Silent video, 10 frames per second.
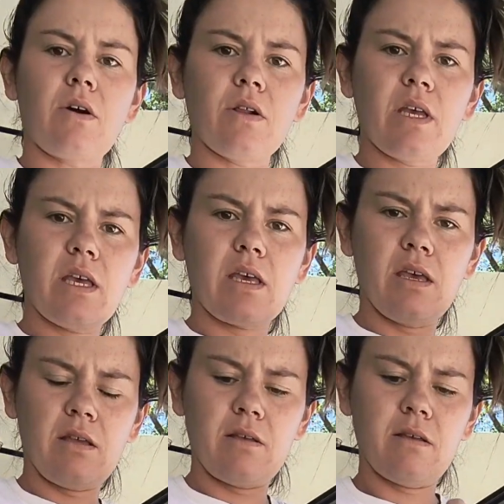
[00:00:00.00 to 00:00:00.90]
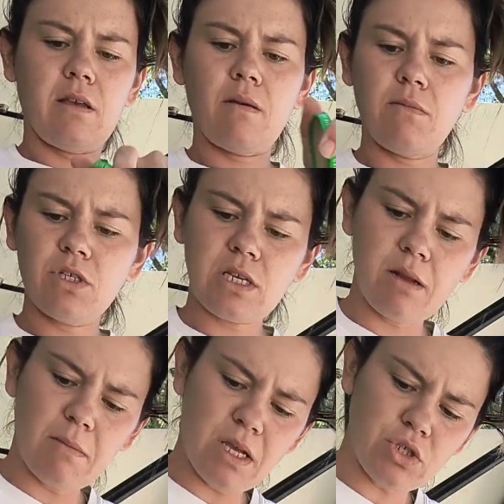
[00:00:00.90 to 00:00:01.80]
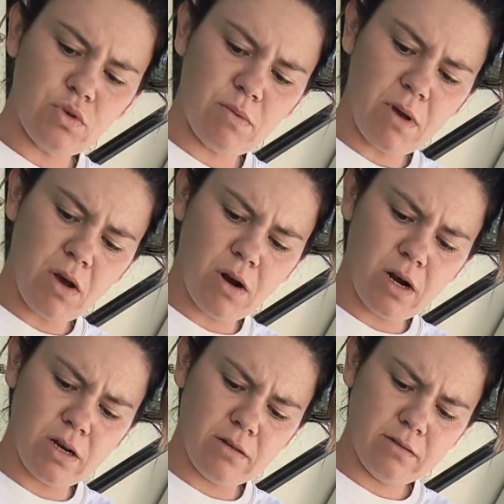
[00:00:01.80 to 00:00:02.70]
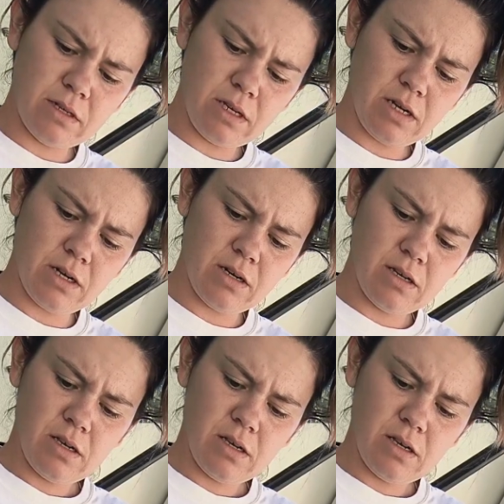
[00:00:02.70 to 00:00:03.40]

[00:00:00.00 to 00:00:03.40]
garlic. I'm just going to measure with my heart here.